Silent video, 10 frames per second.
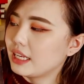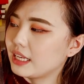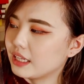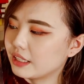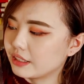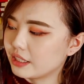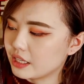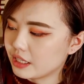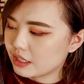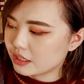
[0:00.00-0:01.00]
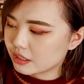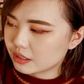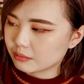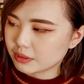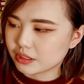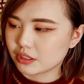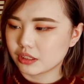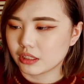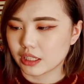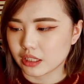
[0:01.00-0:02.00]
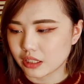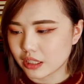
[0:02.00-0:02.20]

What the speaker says: And then it's just like